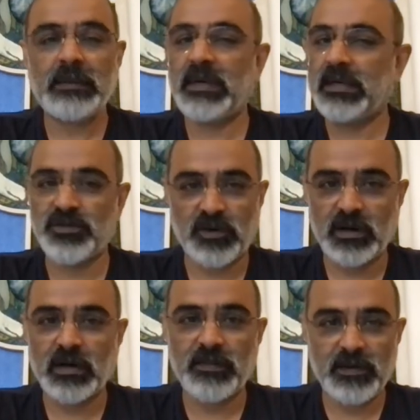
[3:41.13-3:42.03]
but it's for
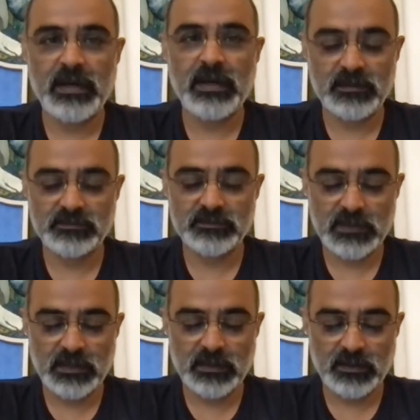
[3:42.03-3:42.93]
another day
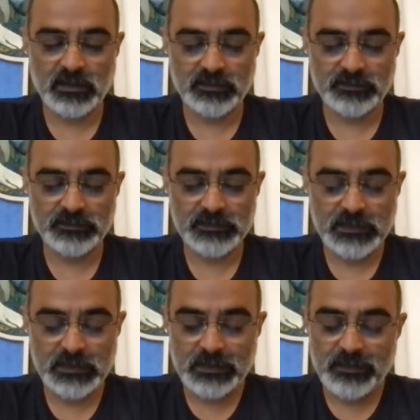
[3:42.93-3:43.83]
uh,
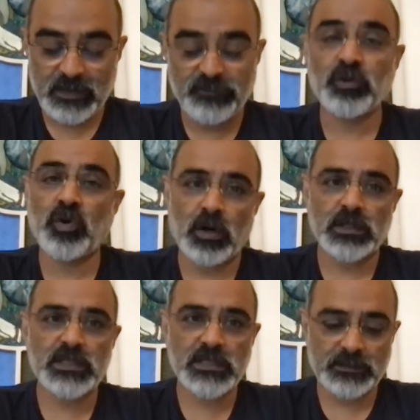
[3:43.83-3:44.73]
therefore
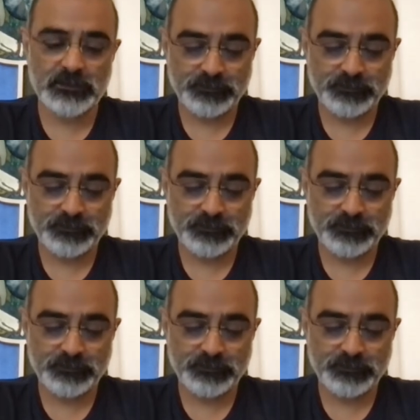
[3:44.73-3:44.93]
thoughts